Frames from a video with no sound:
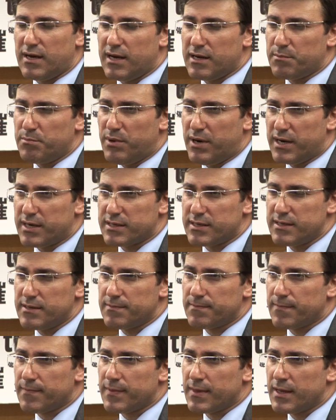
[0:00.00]
AK Party,
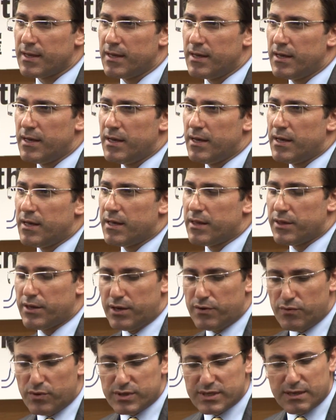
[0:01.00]

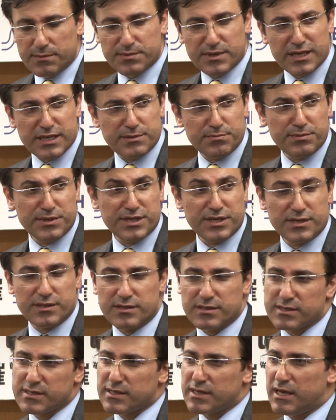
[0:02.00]
there were some
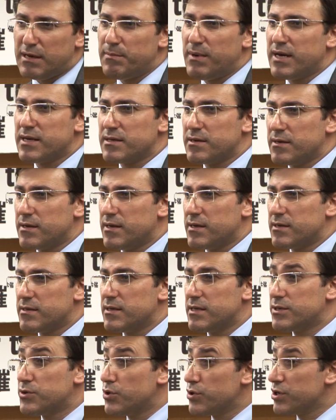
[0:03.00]
suspicions among
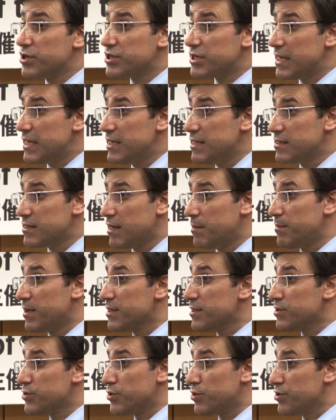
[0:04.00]
the Turkish elite, among
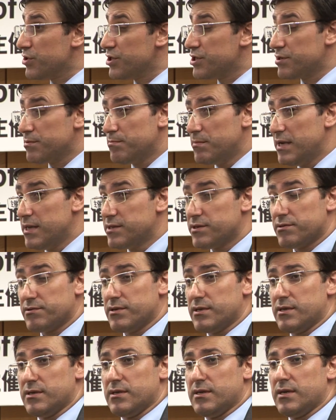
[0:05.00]
the Turkish
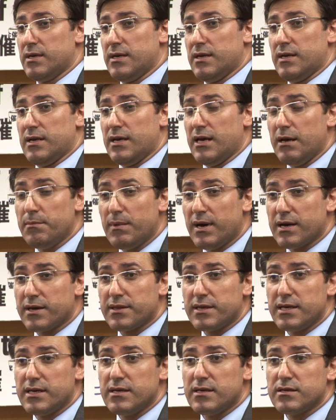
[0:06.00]
military, among
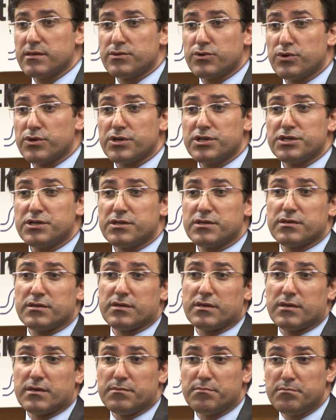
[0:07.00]
the Turkish
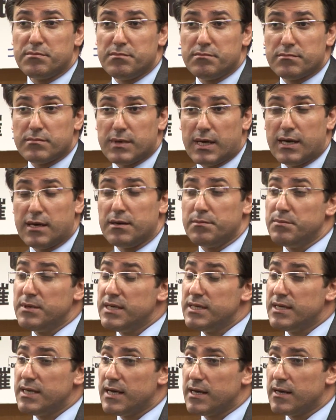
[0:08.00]

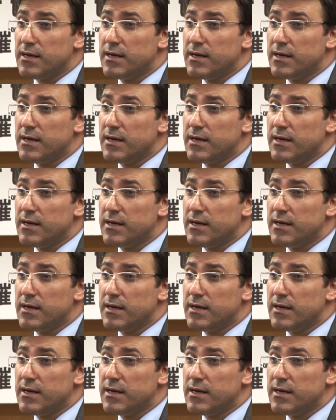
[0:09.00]
media,